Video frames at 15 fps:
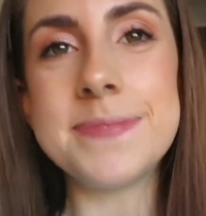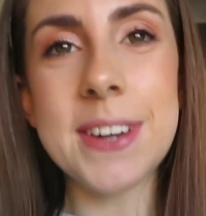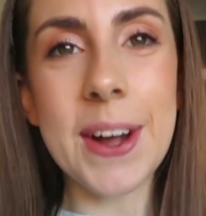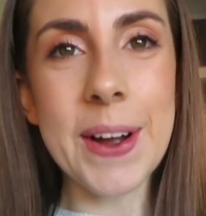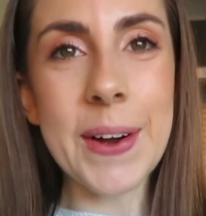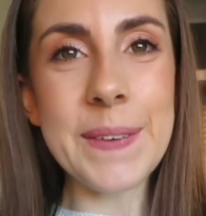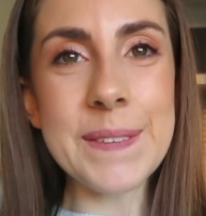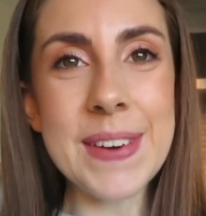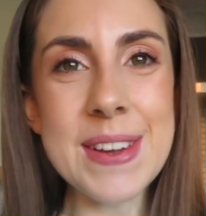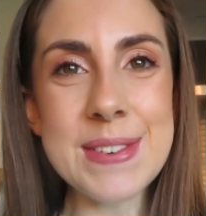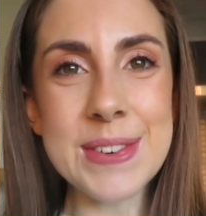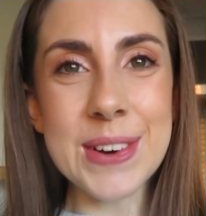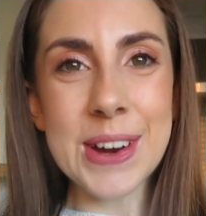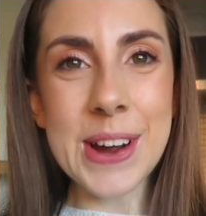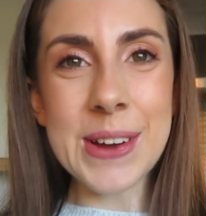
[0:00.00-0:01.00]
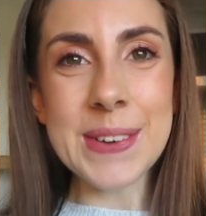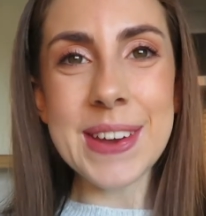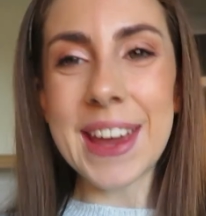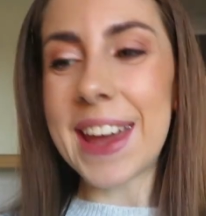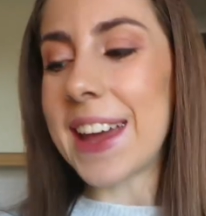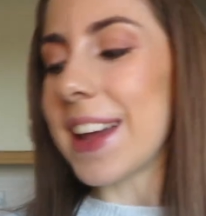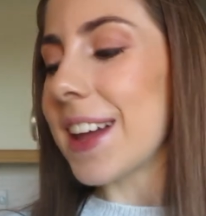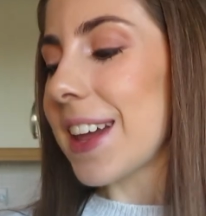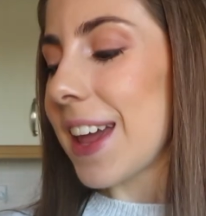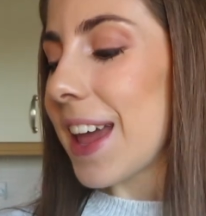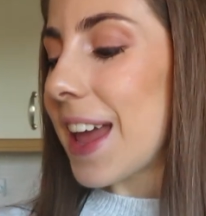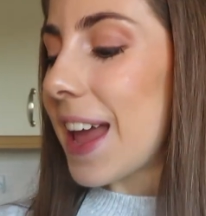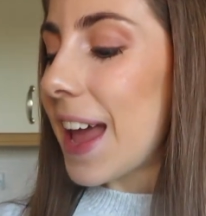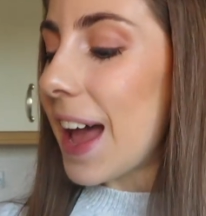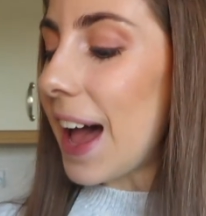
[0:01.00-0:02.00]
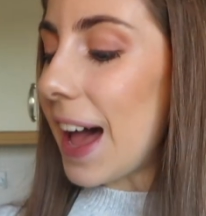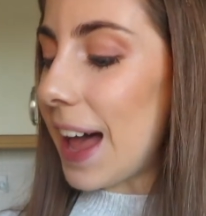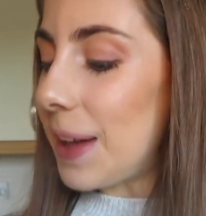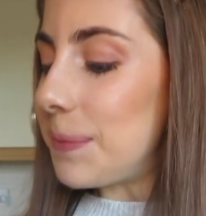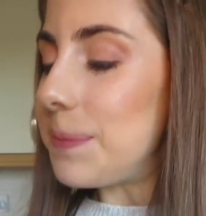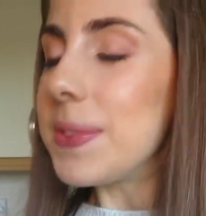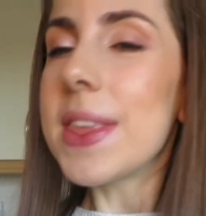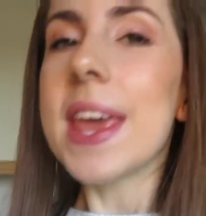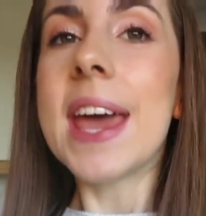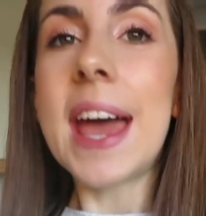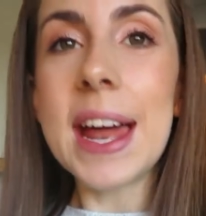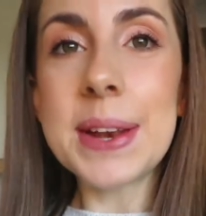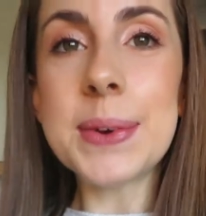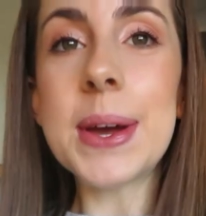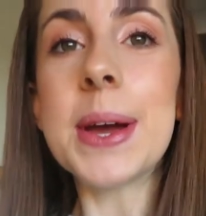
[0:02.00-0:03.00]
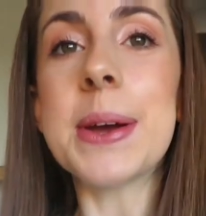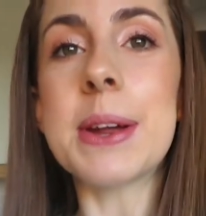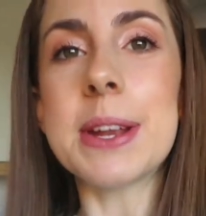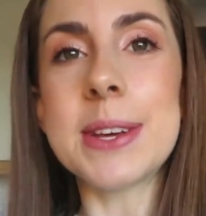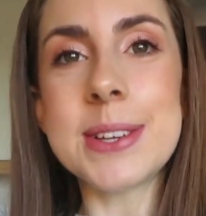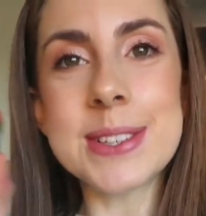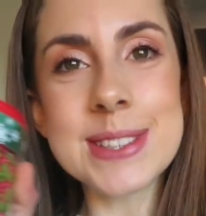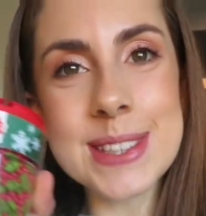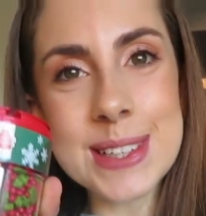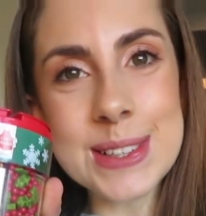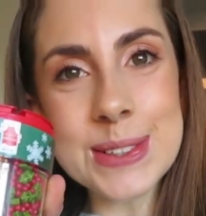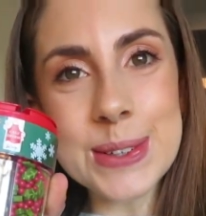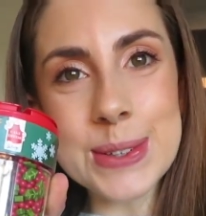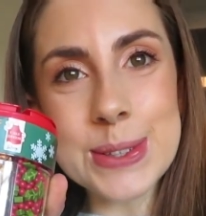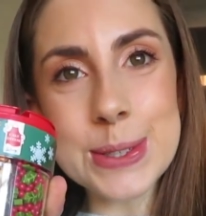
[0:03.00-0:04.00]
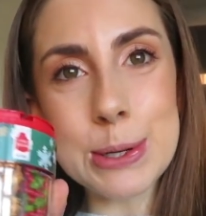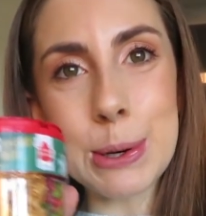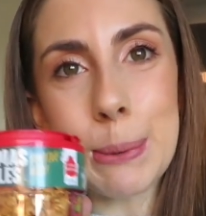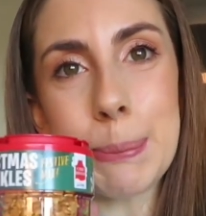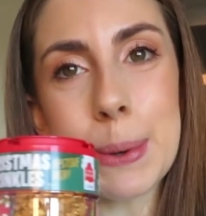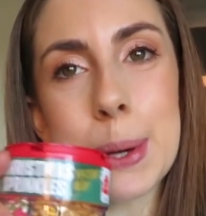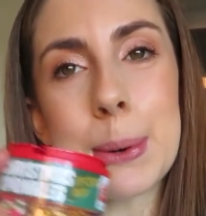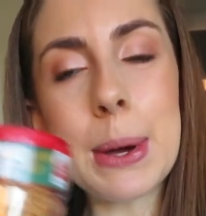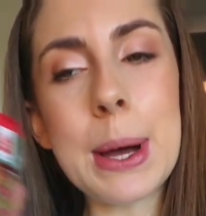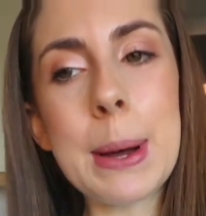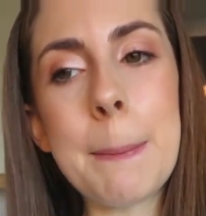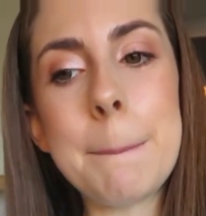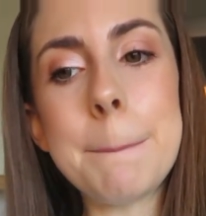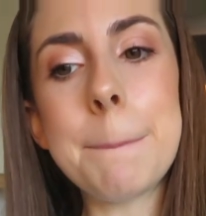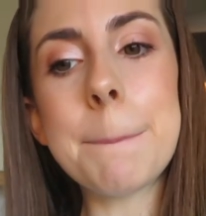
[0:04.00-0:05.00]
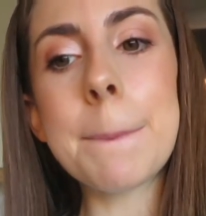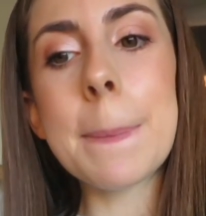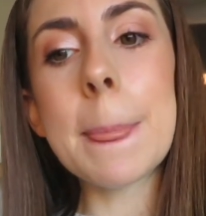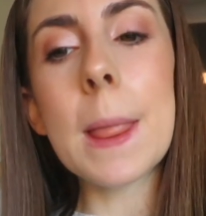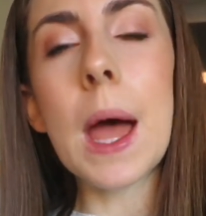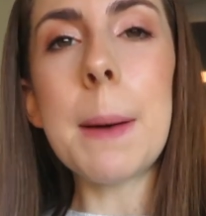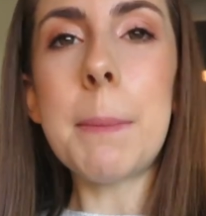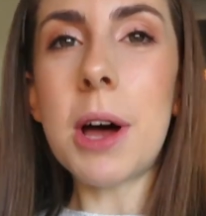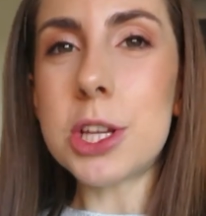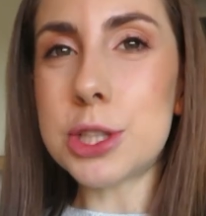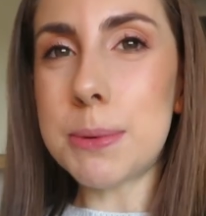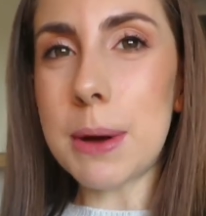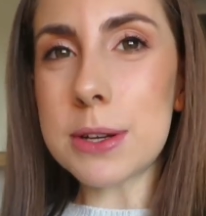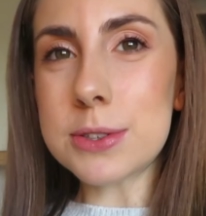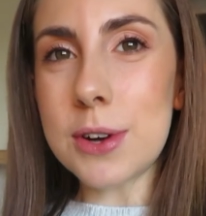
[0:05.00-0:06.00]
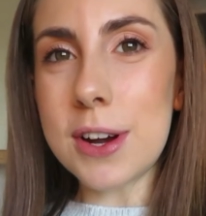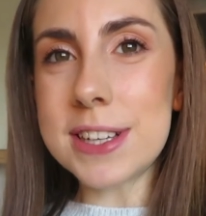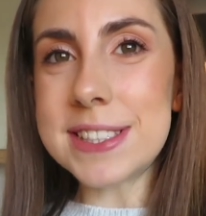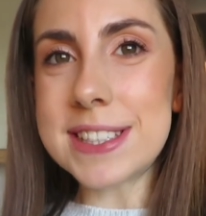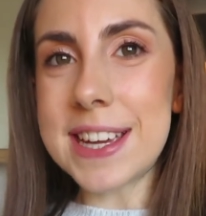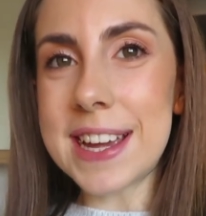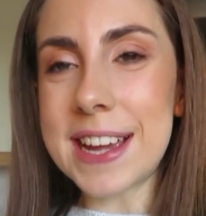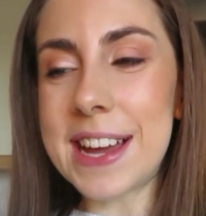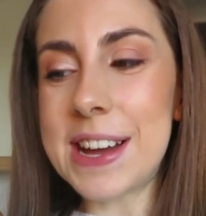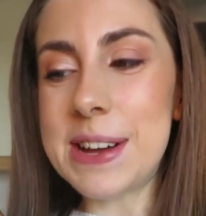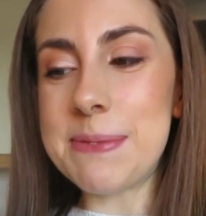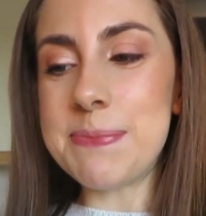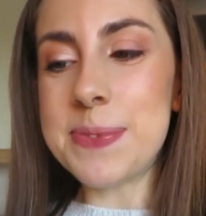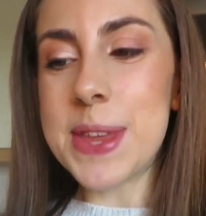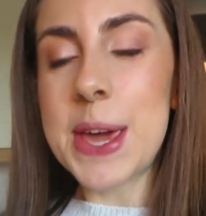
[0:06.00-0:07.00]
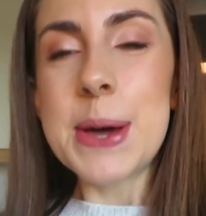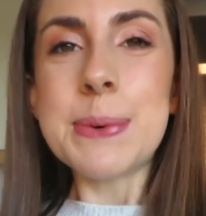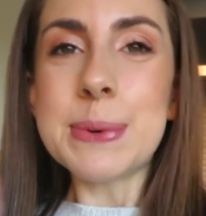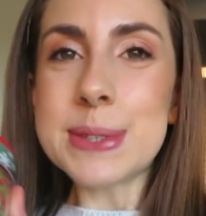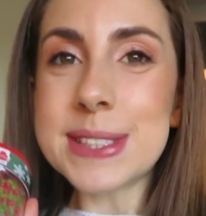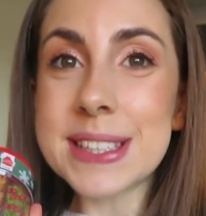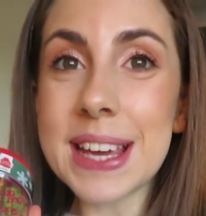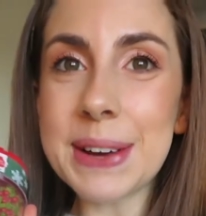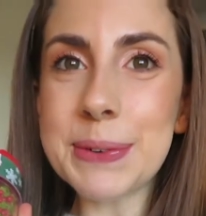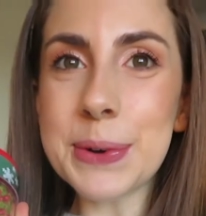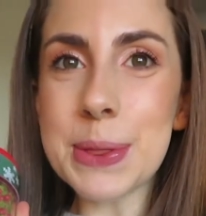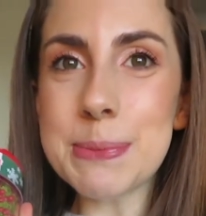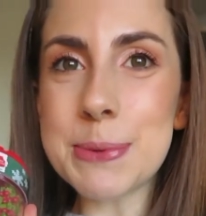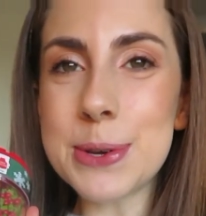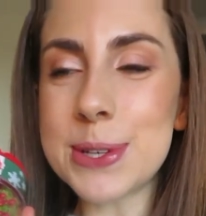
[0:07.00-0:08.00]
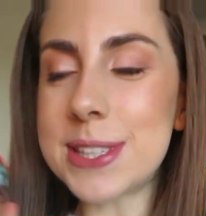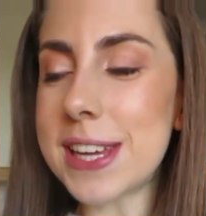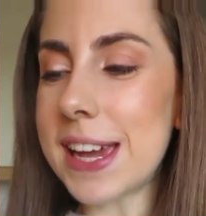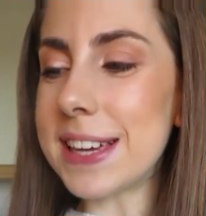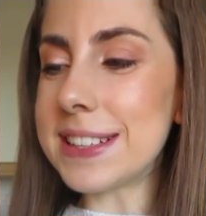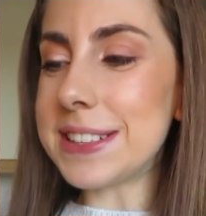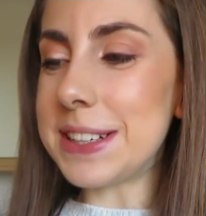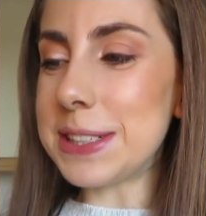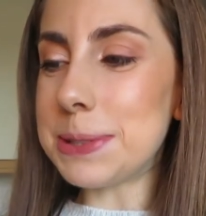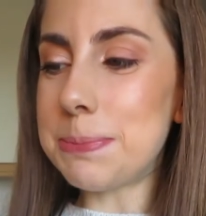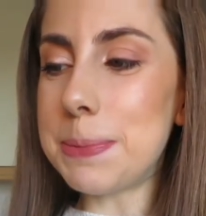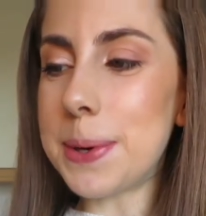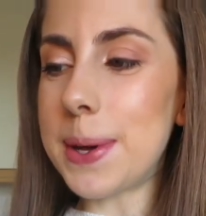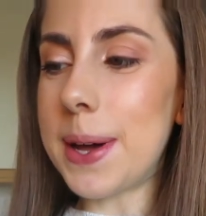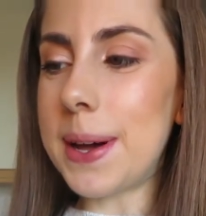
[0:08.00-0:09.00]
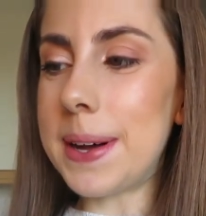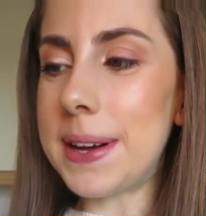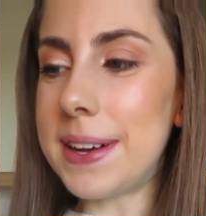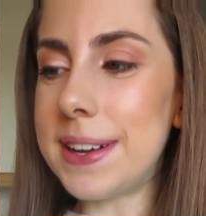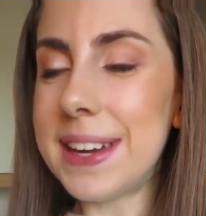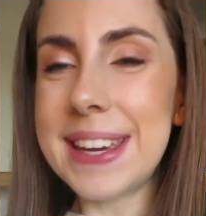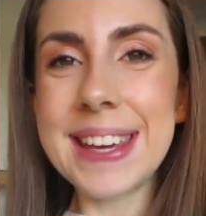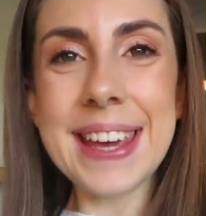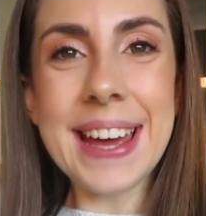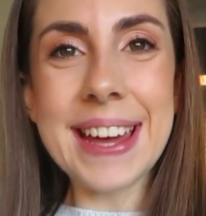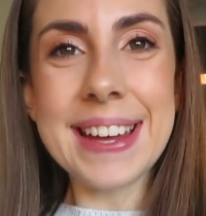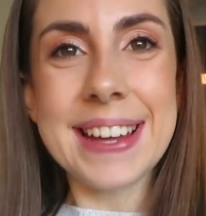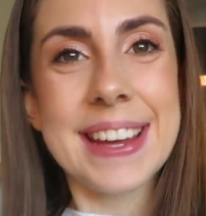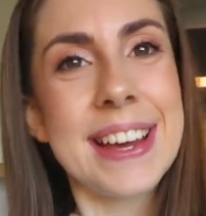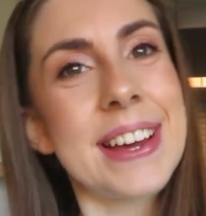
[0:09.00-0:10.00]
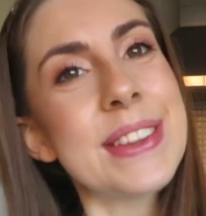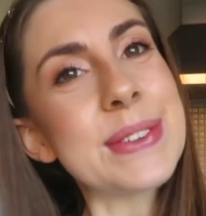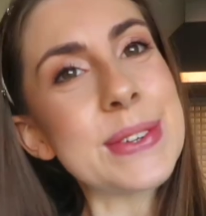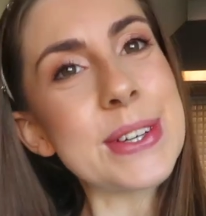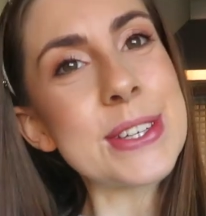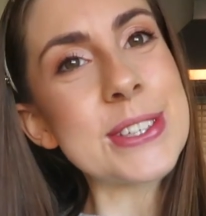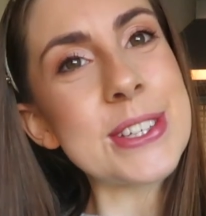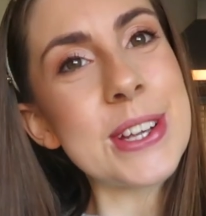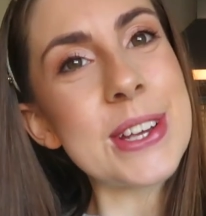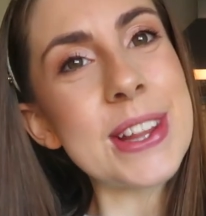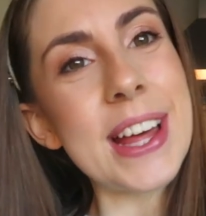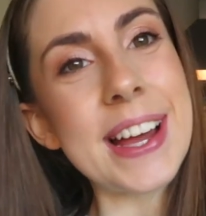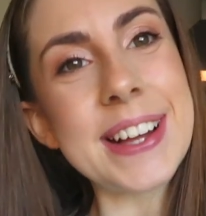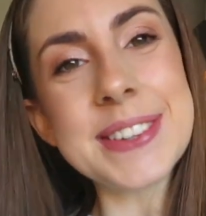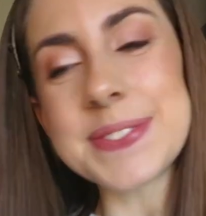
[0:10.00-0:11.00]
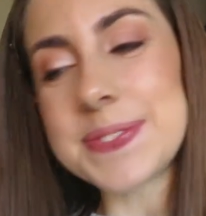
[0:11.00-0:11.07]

I can't wait for a cupcake. Anyway, I'm going to use these on top. I might do butter icing, we'll see what the mood takes us, but yeah, I wanted to show you that.